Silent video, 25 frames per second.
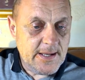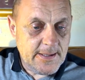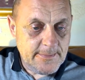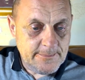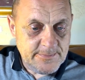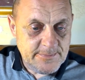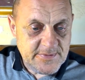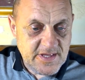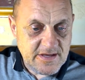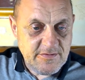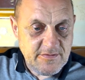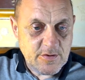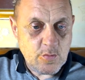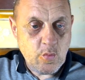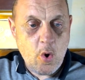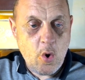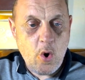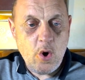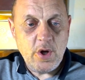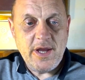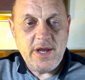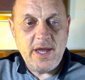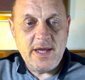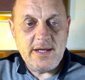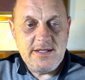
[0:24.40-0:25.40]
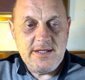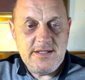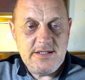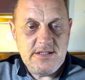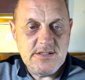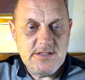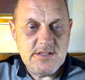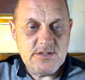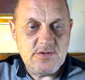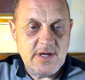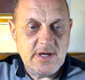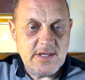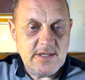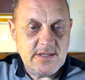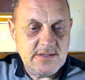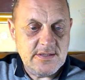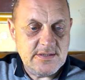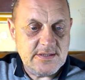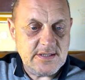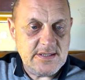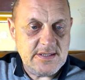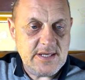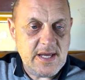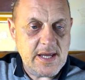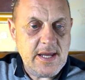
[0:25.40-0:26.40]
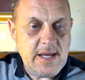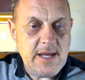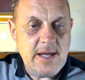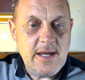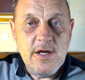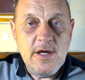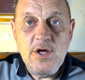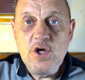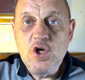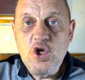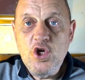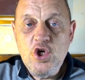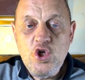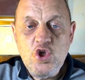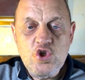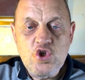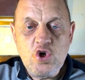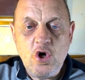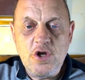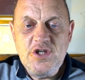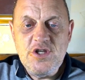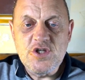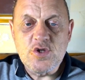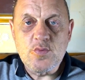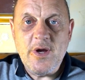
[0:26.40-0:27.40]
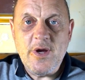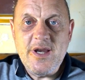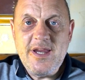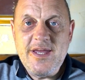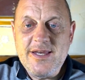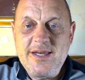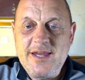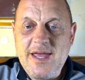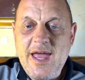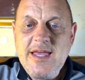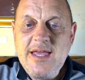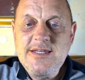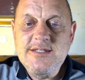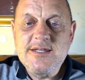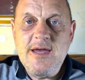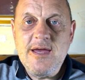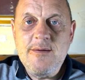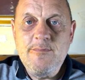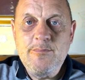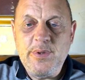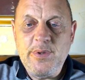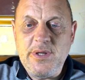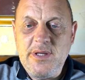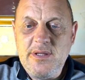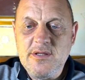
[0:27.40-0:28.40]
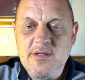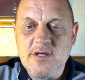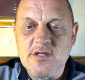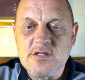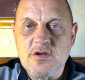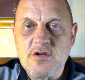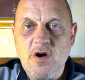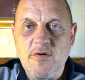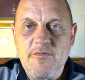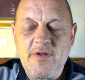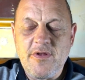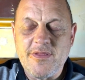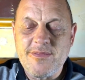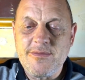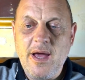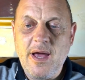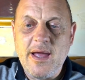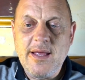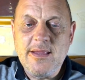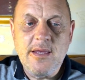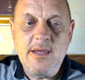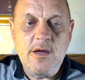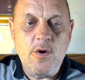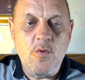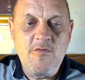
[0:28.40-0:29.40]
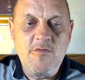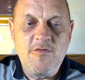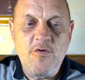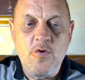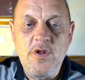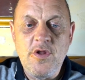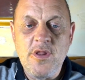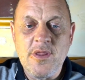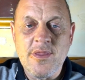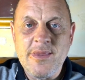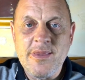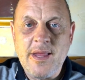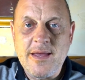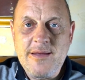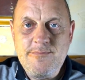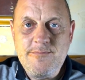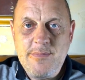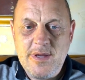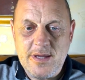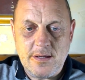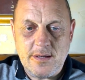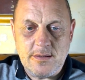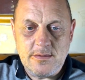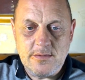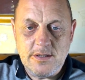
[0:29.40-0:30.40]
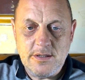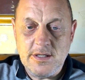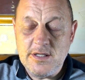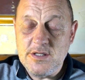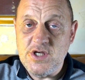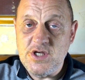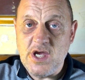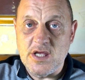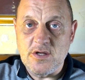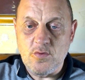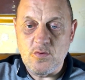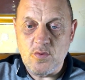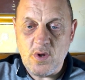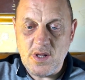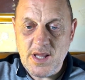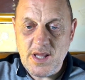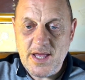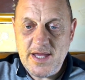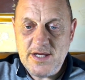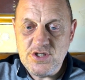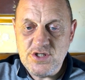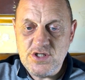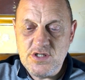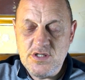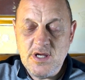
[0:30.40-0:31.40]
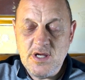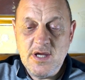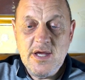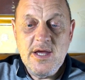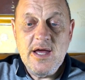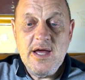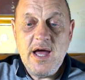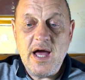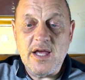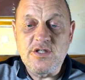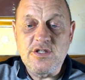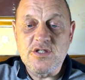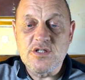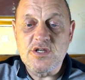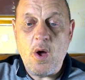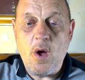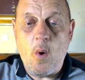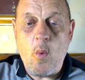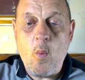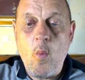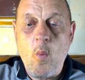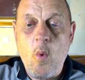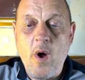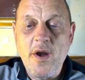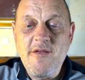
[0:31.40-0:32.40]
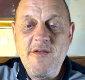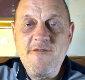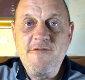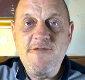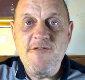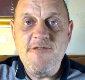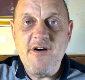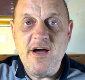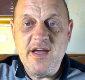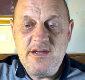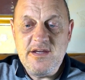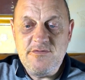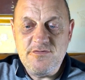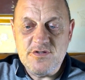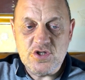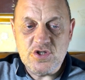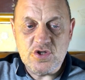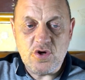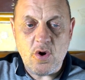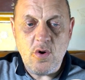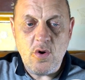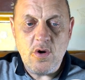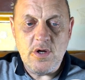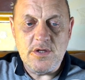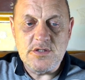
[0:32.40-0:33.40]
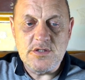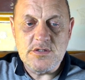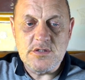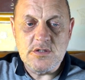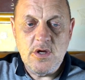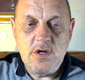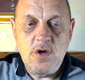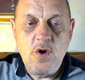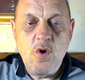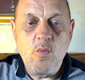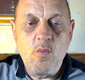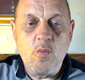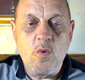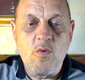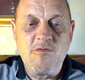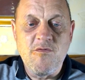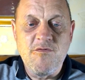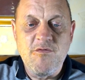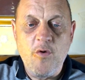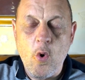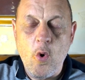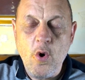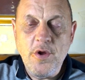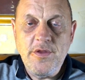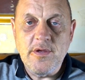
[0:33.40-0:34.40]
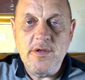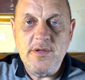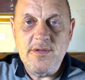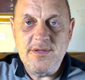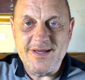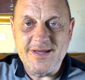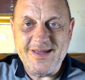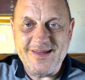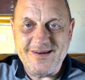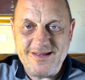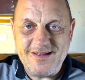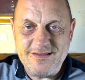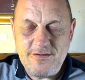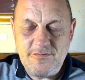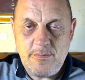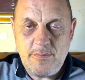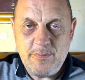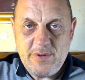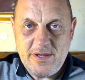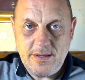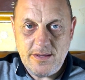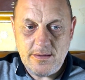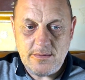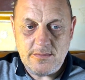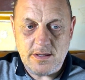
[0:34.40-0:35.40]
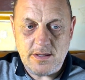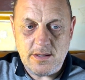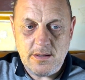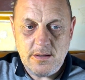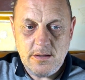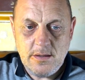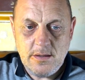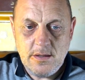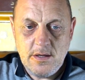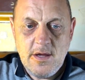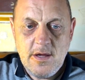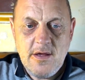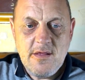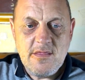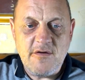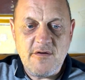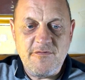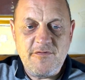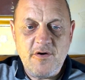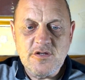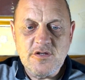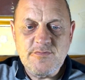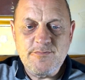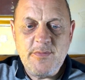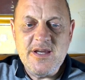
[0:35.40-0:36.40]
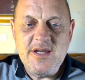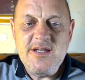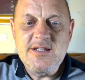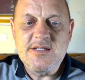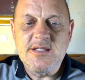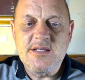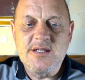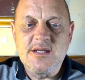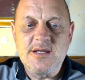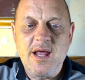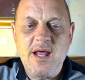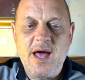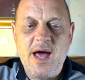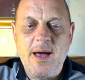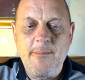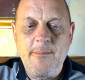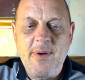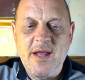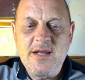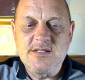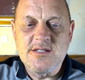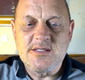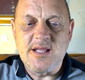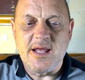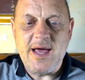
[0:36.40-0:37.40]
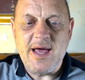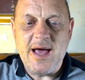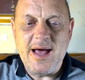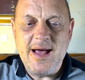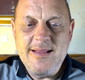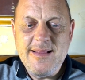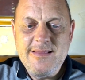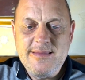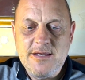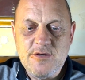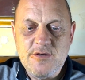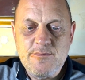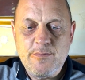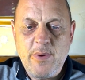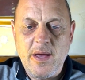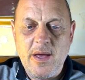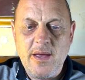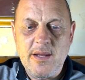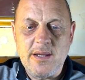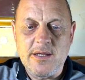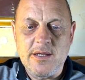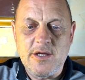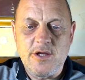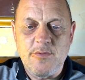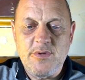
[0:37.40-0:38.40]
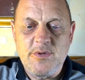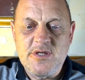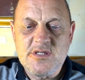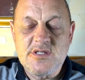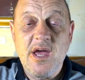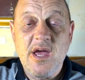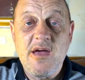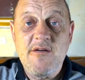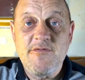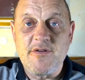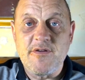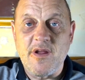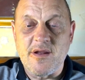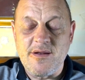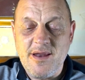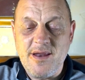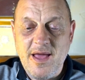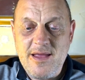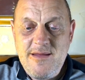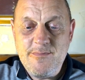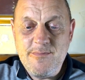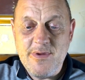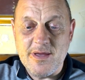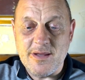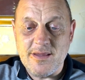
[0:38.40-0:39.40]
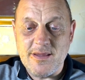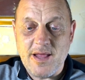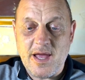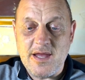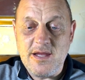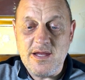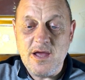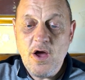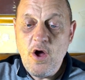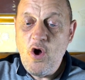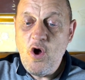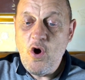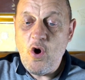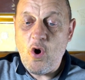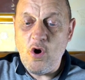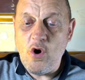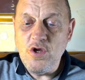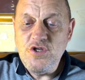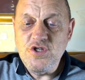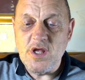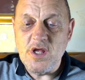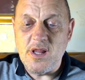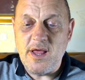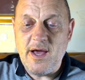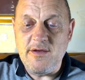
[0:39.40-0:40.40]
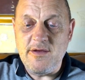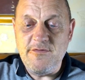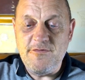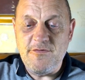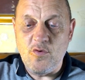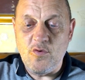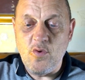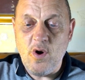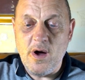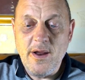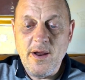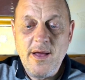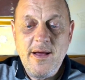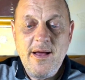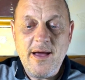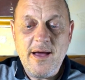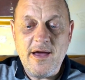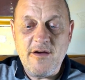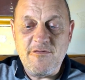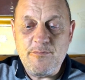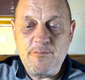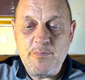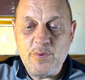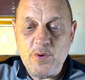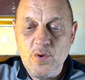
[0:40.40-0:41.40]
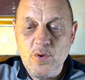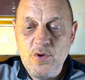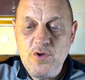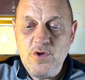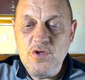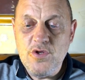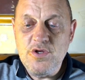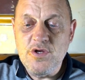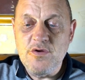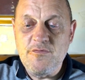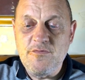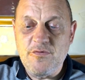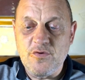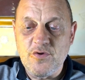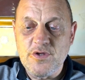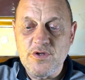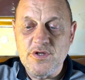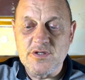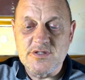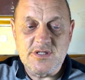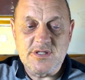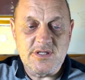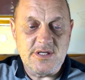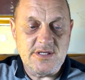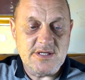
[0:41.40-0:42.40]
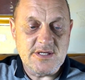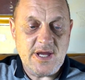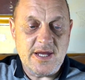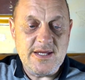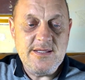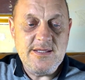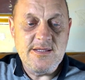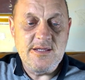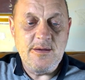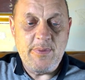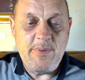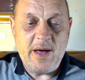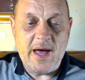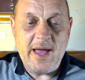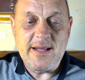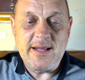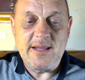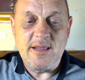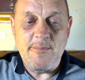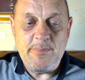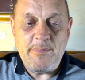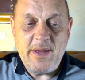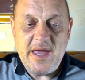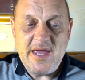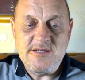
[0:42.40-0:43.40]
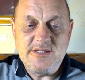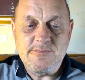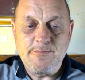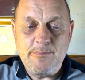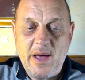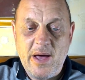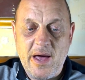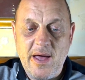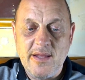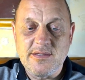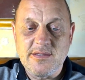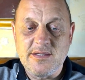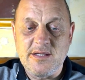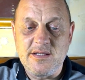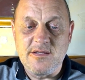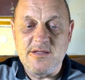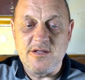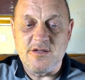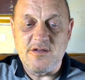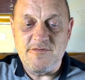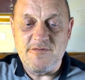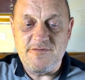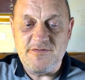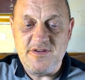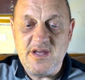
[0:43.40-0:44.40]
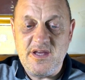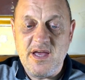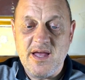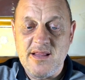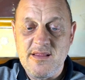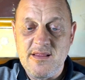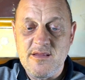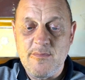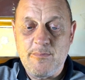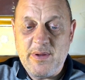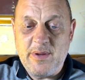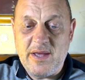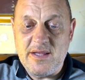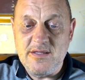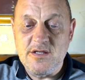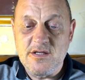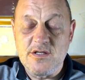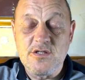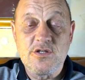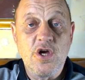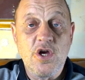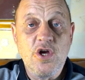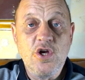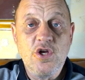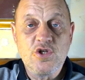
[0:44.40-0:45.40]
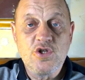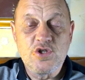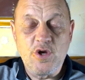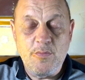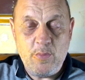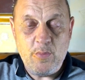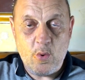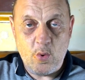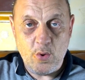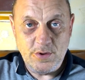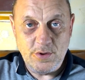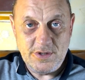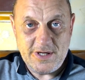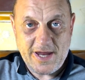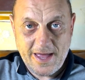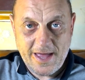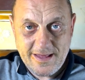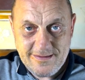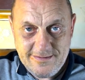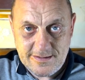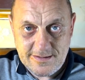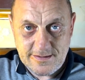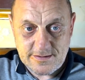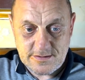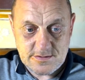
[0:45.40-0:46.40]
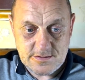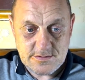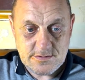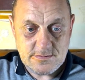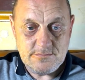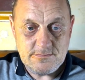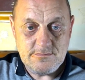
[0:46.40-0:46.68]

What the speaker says: David Walker, he's written today, John Swinney and the SNP to suffer tactical voting nightmare at the general election, as 1 in 5 Scots will vote to get rid of a party. The First Minister and his party could be set for a nightmare night on July 4 if pro-union voters decide to back the best party to defeat independents supporting candidates.